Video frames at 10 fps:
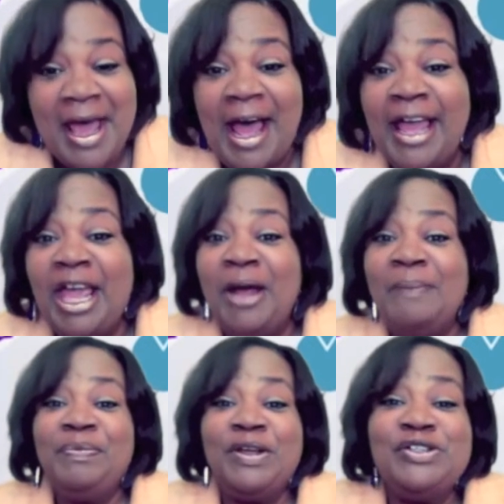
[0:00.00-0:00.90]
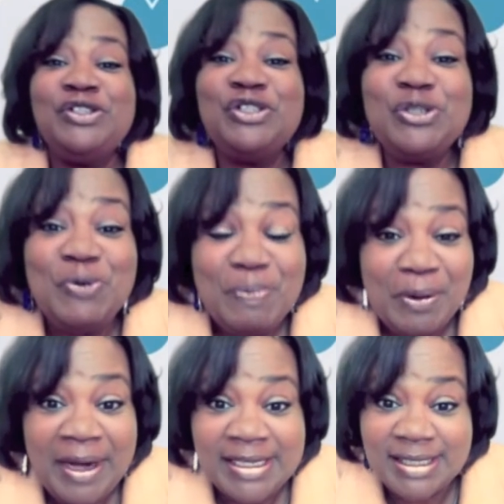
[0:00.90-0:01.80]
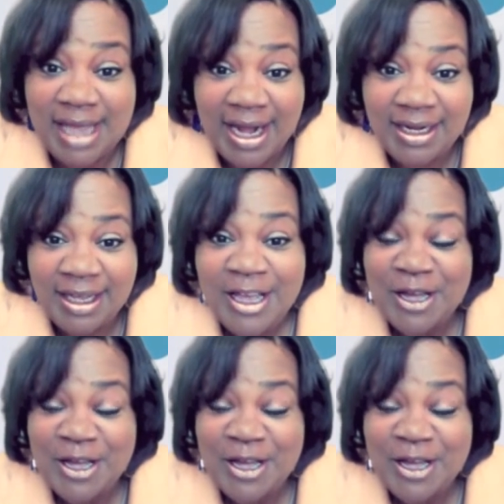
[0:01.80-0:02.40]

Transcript: I am super excited